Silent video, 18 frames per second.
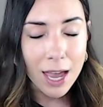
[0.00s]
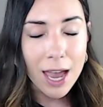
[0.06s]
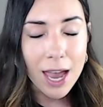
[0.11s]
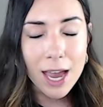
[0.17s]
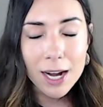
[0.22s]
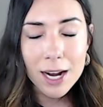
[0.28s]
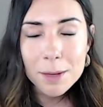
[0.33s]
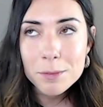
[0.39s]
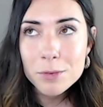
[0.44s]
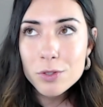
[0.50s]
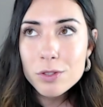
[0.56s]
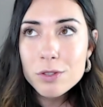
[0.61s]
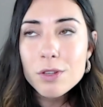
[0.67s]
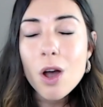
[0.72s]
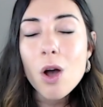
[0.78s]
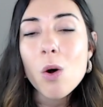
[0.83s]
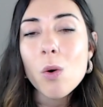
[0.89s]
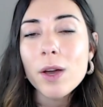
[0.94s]
And I'm
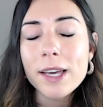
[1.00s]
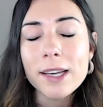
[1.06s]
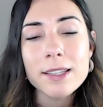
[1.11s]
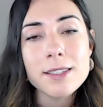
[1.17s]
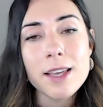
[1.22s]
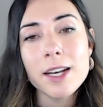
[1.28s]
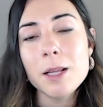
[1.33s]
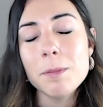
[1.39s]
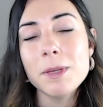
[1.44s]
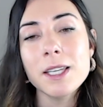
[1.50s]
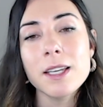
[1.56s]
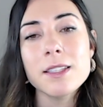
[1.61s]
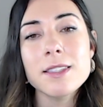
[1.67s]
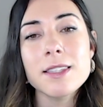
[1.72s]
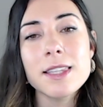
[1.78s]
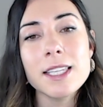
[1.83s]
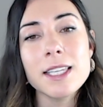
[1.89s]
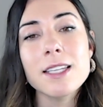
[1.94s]
so excited
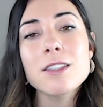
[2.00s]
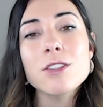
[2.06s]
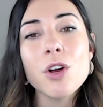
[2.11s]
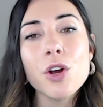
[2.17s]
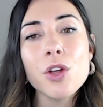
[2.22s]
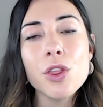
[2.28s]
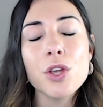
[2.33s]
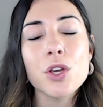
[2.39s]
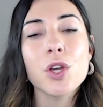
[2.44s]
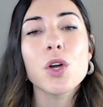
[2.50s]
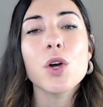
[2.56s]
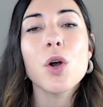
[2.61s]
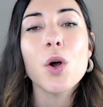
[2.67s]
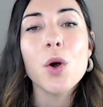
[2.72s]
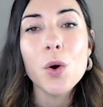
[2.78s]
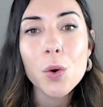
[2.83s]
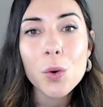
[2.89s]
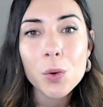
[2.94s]
because these are the
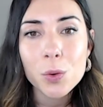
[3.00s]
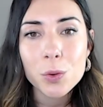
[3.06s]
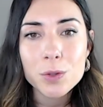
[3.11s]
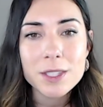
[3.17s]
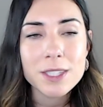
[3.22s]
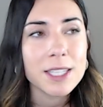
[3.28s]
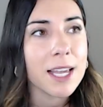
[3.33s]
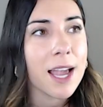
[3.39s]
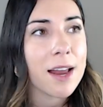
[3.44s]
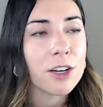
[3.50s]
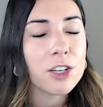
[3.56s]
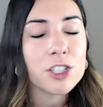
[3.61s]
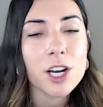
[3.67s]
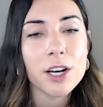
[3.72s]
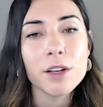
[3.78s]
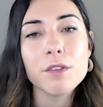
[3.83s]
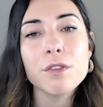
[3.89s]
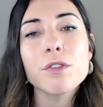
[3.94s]
codes, the
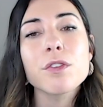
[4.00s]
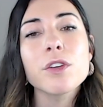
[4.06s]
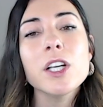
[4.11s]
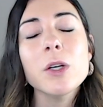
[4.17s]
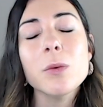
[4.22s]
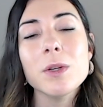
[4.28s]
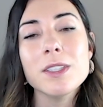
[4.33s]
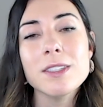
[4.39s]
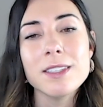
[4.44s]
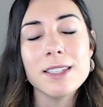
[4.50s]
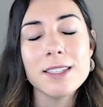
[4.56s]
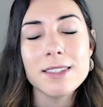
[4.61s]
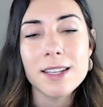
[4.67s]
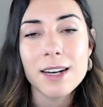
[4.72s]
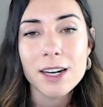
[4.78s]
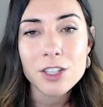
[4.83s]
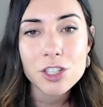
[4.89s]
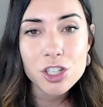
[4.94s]
energetic frequencies
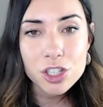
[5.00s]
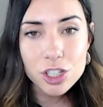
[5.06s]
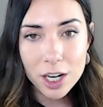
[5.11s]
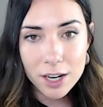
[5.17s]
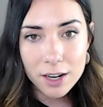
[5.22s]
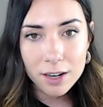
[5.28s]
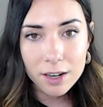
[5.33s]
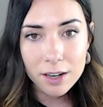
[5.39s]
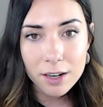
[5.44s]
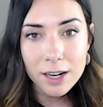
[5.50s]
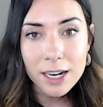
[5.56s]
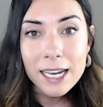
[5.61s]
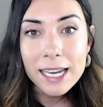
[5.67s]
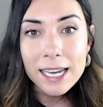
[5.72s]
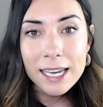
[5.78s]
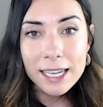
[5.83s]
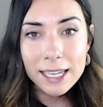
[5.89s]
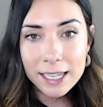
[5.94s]
that I share
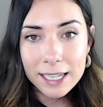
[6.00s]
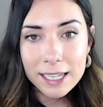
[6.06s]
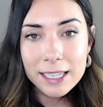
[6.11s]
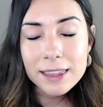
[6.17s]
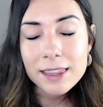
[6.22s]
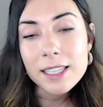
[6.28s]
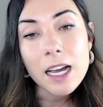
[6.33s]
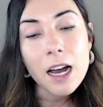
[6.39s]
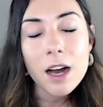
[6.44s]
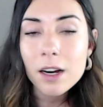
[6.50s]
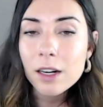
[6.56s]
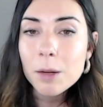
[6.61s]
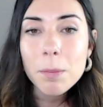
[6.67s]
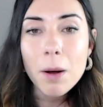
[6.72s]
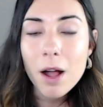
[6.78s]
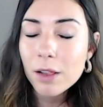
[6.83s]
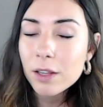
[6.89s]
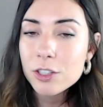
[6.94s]
in the
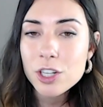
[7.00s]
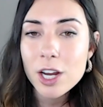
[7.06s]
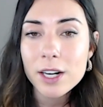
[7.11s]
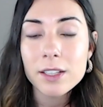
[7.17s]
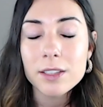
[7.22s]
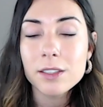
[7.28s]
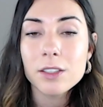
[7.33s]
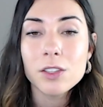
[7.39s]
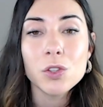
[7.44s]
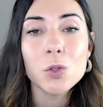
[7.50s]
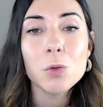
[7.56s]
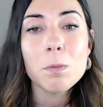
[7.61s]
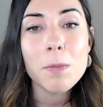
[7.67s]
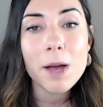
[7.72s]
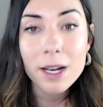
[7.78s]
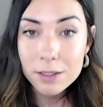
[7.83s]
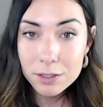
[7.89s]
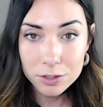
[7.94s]
Unapologetically You
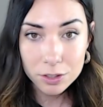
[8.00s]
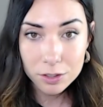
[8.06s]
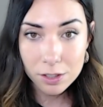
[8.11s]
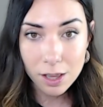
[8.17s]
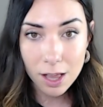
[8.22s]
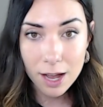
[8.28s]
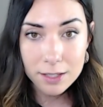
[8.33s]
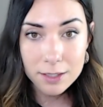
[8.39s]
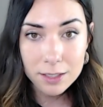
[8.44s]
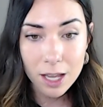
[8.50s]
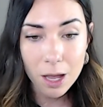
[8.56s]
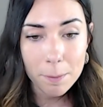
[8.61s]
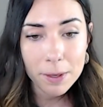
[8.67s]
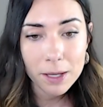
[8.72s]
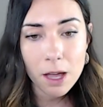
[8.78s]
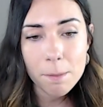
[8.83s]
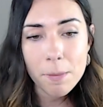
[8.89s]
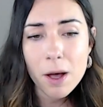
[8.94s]
Masterclass
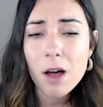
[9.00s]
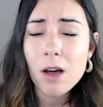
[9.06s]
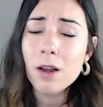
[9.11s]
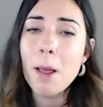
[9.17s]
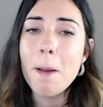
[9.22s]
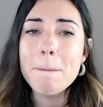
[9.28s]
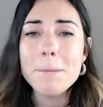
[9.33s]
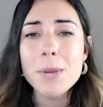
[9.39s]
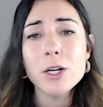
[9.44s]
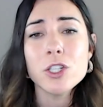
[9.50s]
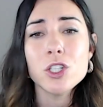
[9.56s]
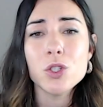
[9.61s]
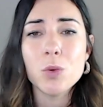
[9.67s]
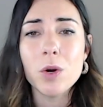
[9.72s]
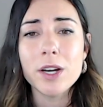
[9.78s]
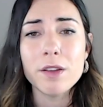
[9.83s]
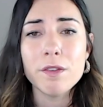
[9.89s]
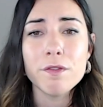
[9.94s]
coming up on March
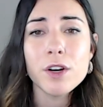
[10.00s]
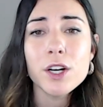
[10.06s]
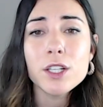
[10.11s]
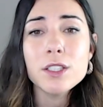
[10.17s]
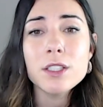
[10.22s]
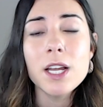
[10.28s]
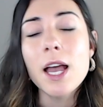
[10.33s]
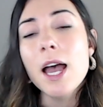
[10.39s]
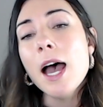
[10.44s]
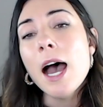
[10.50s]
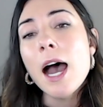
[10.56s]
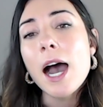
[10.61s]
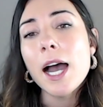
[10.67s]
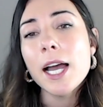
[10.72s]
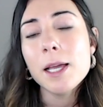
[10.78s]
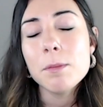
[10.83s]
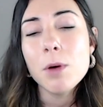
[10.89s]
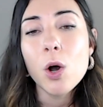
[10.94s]
21st.
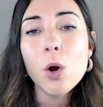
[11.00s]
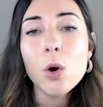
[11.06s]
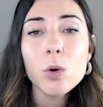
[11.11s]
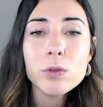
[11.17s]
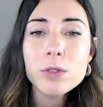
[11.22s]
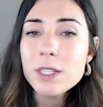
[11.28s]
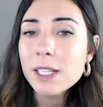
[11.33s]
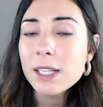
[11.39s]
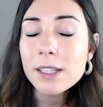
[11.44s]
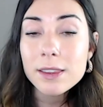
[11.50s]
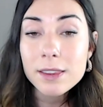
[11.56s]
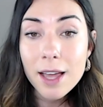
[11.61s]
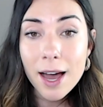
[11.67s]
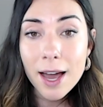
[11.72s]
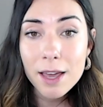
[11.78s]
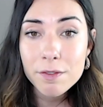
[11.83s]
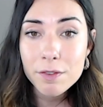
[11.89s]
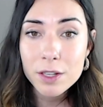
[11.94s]
I am hosting it
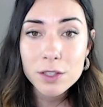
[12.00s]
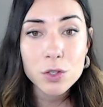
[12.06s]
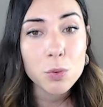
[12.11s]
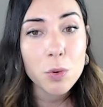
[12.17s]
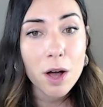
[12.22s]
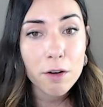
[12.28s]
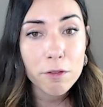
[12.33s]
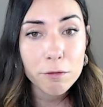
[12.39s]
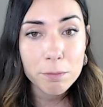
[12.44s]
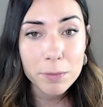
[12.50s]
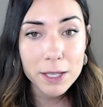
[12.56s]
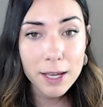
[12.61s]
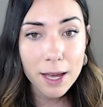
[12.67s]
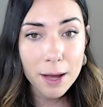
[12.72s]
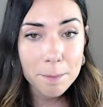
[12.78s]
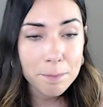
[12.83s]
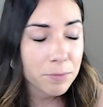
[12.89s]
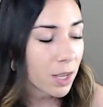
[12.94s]
live at 12
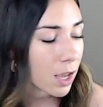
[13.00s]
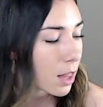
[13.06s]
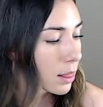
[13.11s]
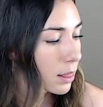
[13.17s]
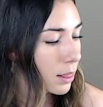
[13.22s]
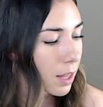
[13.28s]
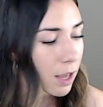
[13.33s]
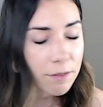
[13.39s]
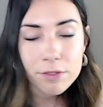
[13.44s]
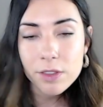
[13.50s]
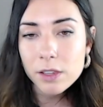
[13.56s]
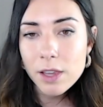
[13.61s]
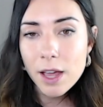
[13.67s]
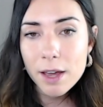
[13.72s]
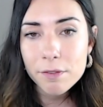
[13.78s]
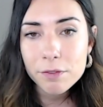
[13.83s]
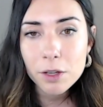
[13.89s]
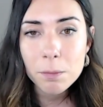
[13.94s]
p.m. Love the
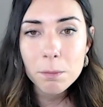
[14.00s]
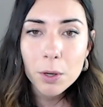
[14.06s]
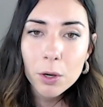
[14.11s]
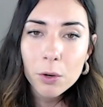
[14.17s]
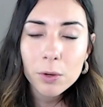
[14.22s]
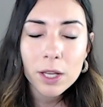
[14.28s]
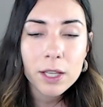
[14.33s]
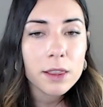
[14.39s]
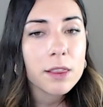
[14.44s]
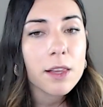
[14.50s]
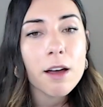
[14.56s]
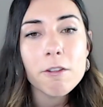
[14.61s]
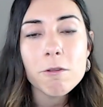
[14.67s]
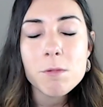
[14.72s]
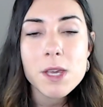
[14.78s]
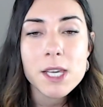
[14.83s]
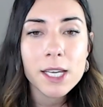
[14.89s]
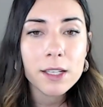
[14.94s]
live component,
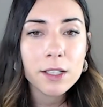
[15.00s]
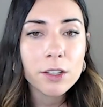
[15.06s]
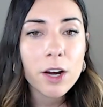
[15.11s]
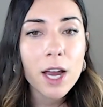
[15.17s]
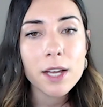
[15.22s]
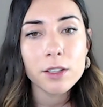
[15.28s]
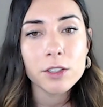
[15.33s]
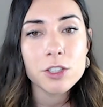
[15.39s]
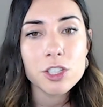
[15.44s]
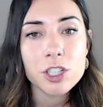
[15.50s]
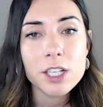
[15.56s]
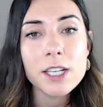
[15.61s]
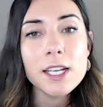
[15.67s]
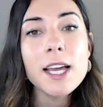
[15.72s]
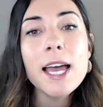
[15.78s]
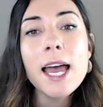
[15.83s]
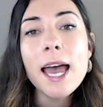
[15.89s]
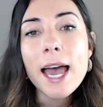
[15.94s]
love being in your
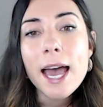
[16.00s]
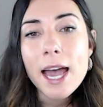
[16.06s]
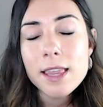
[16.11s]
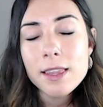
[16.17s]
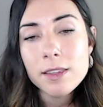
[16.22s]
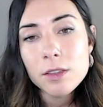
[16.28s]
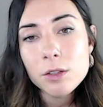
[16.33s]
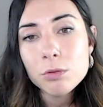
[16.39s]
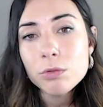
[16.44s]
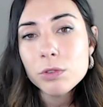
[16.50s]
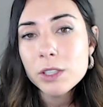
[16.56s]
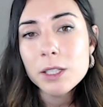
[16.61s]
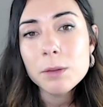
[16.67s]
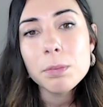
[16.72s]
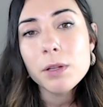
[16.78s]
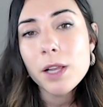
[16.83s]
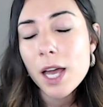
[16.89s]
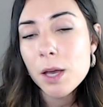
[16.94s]
energy. And then the
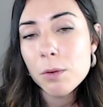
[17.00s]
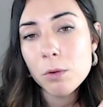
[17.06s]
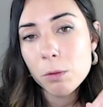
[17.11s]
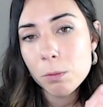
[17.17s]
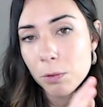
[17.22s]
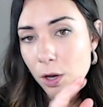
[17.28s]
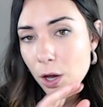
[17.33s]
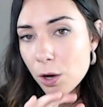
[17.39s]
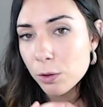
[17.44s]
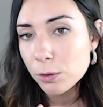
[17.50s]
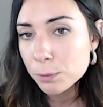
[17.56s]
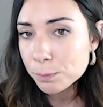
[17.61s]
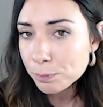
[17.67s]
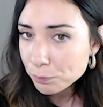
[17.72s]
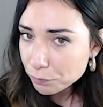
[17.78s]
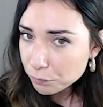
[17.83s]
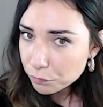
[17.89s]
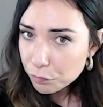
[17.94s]
replay will go
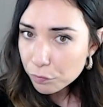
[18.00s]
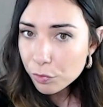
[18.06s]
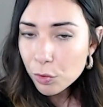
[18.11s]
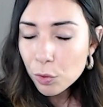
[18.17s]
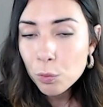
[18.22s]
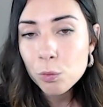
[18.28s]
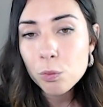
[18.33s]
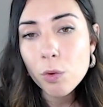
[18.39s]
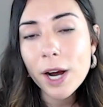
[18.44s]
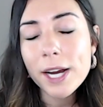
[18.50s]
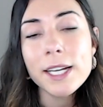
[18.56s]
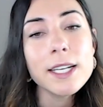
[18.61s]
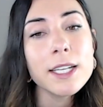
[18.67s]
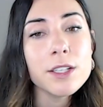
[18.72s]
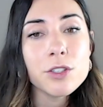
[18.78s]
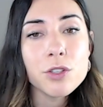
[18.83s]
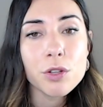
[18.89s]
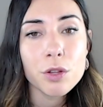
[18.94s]
right
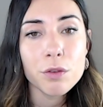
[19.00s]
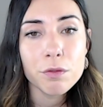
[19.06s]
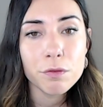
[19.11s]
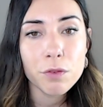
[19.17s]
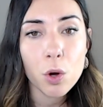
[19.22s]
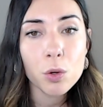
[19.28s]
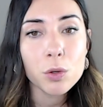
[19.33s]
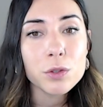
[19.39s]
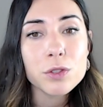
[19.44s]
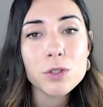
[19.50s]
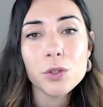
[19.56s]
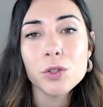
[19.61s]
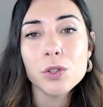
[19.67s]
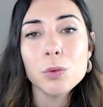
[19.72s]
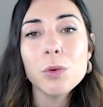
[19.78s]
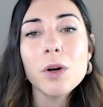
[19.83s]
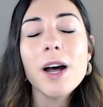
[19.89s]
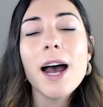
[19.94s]
into the vault, so
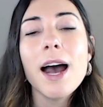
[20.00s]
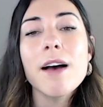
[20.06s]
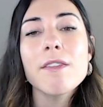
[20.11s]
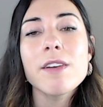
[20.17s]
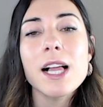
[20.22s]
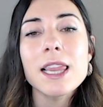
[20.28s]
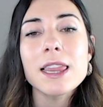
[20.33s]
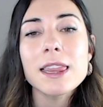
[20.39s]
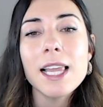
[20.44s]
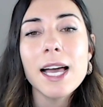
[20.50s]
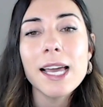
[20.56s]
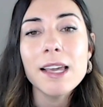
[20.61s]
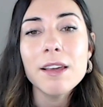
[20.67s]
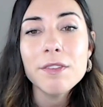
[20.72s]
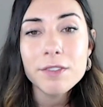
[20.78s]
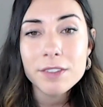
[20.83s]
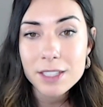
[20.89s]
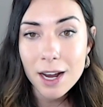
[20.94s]
you will have
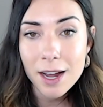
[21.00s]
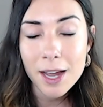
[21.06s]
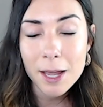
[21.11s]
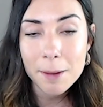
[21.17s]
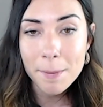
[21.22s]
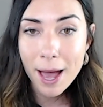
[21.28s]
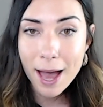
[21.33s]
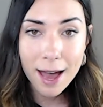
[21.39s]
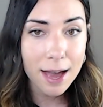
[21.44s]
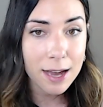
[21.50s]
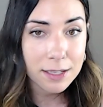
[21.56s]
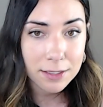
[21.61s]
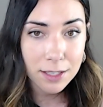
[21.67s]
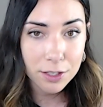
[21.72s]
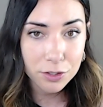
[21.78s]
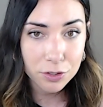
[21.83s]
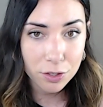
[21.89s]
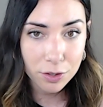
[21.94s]
lifetime
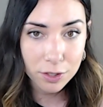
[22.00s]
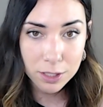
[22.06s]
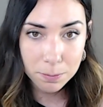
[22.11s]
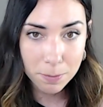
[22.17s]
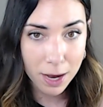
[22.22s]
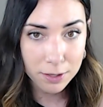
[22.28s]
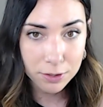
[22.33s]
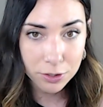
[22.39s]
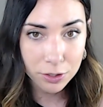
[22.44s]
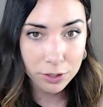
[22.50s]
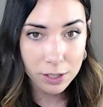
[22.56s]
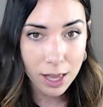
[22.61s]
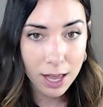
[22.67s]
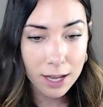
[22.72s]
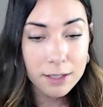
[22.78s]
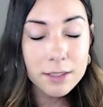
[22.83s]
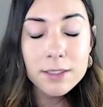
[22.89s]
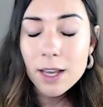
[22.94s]
access to this
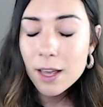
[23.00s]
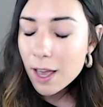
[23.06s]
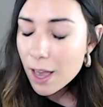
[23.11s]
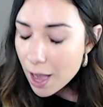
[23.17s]
masterclass.